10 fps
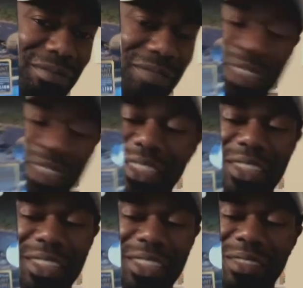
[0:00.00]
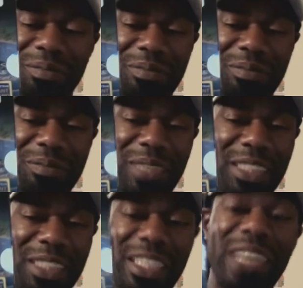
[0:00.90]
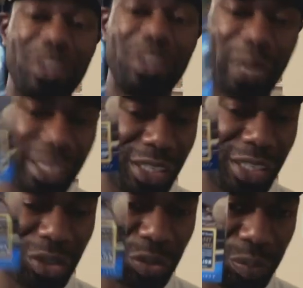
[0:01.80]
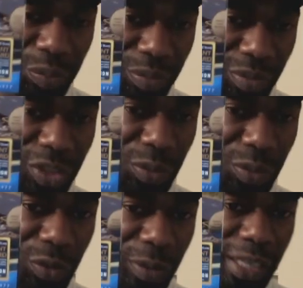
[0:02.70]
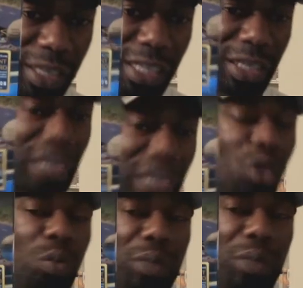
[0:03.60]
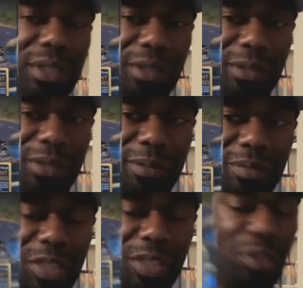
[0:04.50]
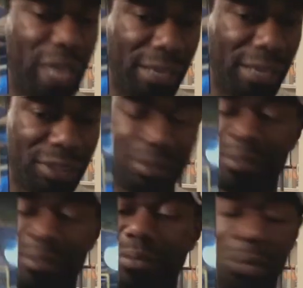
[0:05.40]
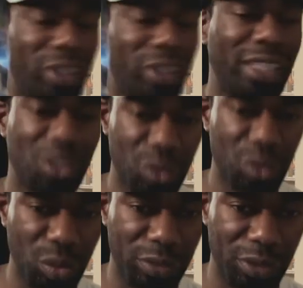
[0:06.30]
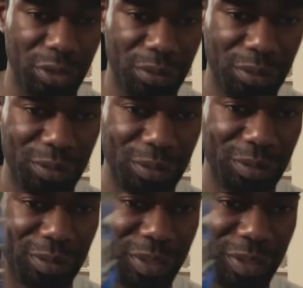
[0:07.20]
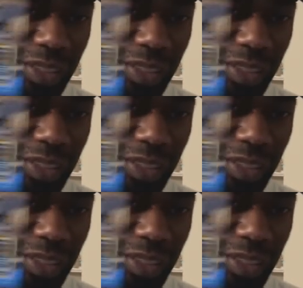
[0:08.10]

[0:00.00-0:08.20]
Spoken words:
What can I say? I think everybody knows this movie by now, I hope. If you haven't, what the hell is wrong with you? This